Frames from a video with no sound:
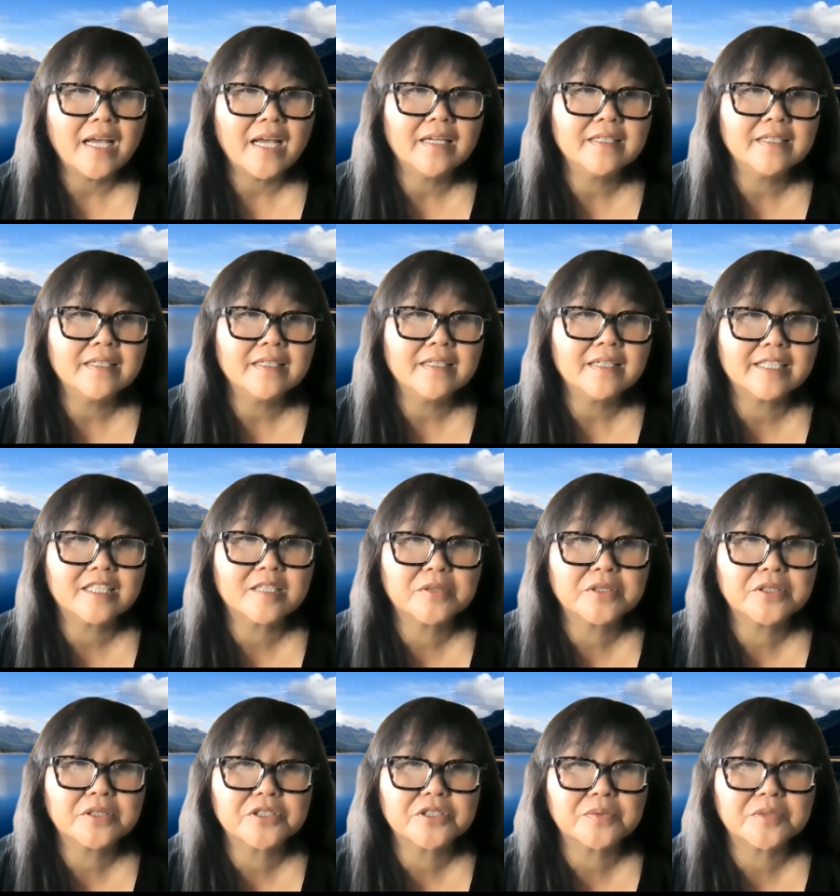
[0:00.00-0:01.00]
And like
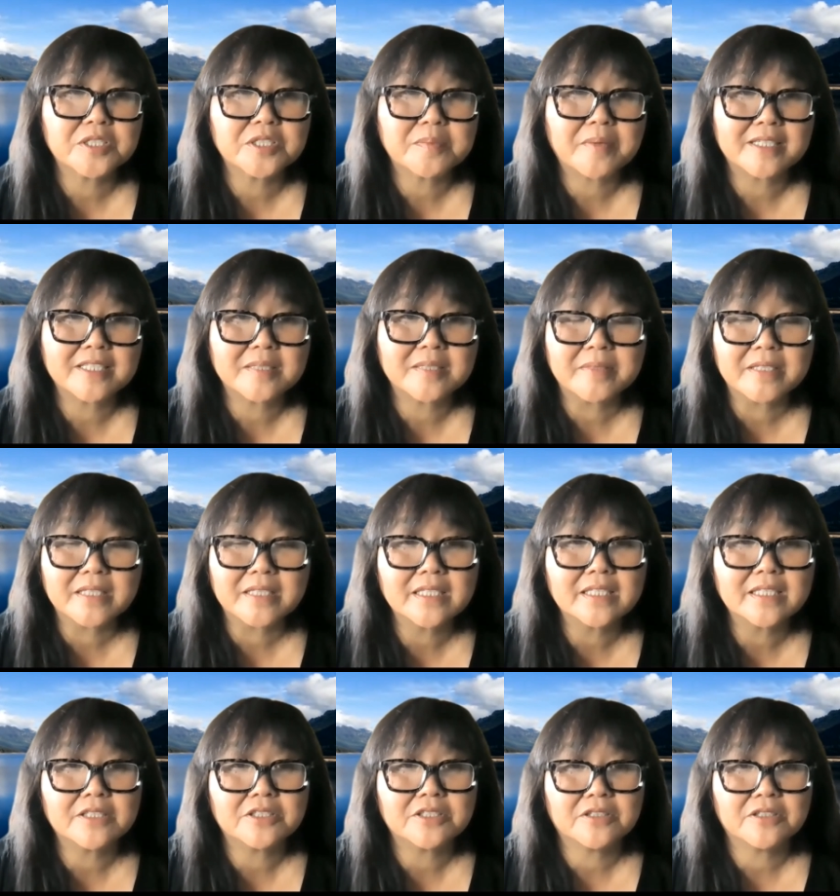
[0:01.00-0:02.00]
the producer
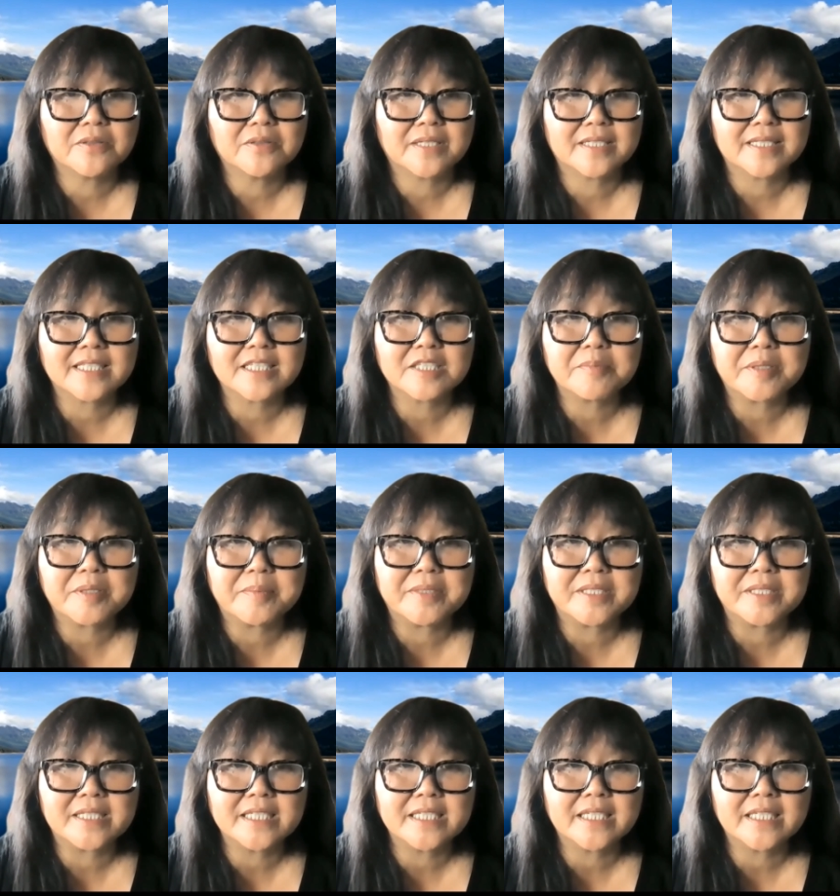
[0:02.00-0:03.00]
responsibility issue around 6
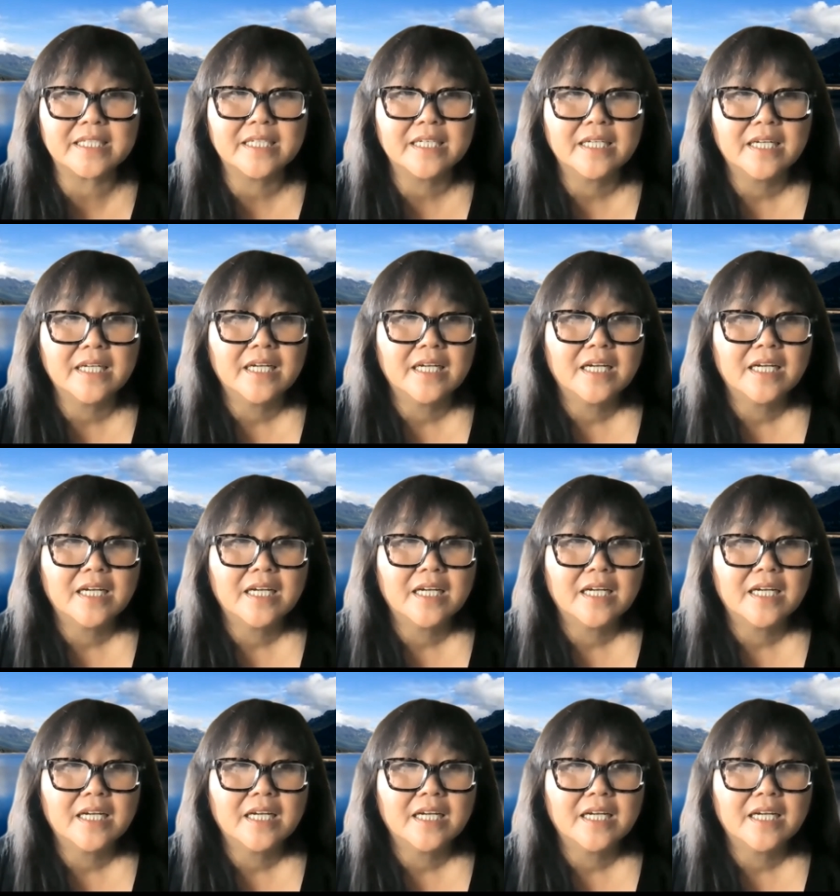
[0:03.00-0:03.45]
PPD,